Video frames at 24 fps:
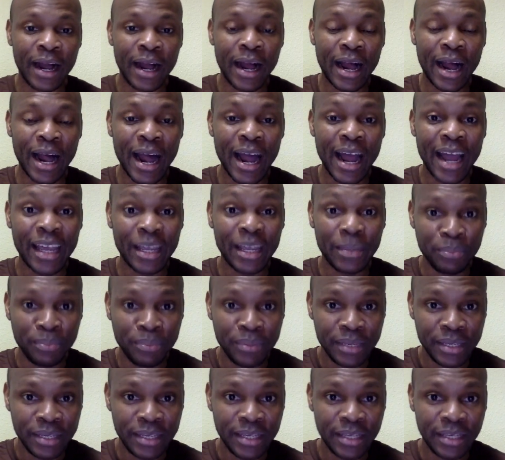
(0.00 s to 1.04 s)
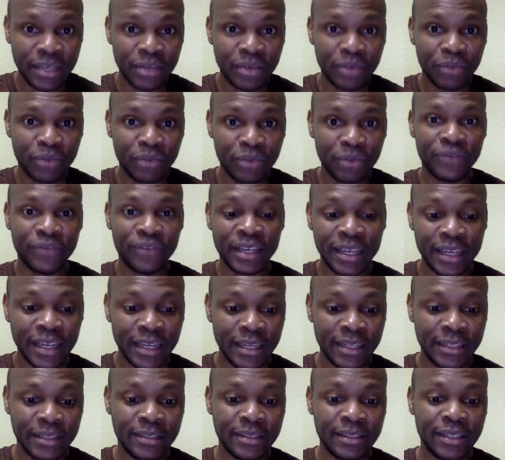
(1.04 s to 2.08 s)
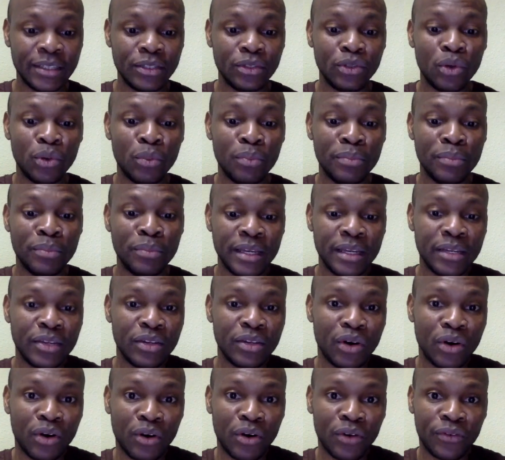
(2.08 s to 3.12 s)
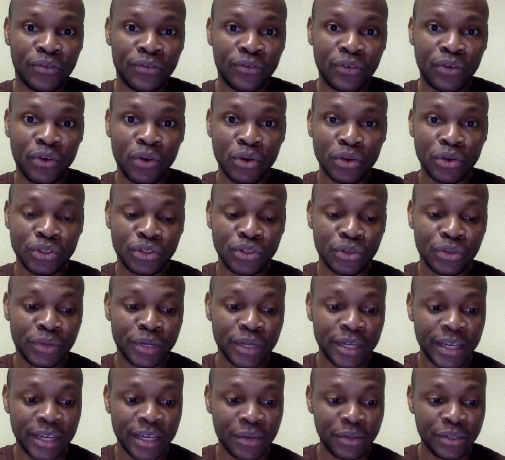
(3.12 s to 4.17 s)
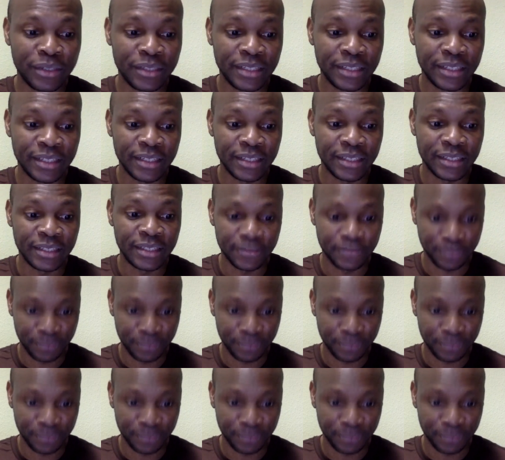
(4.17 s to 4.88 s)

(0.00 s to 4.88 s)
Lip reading: IP within the domain of cultural heritage